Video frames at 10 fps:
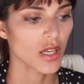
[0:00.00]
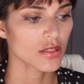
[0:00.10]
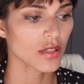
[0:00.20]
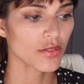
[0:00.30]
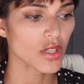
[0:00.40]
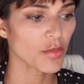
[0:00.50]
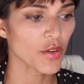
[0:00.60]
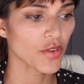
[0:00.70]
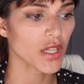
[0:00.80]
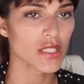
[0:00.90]
So don't be
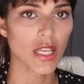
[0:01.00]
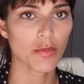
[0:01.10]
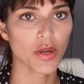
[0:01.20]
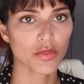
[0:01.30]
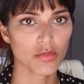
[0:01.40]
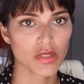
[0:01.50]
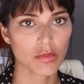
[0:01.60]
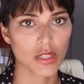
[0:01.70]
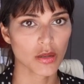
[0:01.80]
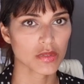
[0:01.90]
afraid to email them
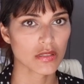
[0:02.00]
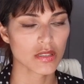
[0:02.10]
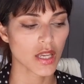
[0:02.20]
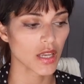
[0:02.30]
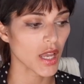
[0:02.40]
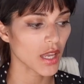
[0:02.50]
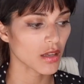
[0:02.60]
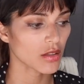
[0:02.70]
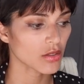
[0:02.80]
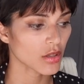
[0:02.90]
sometimes and say,
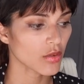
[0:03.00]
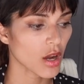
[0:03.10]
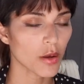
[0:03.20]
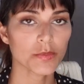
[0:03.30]
hey, you know,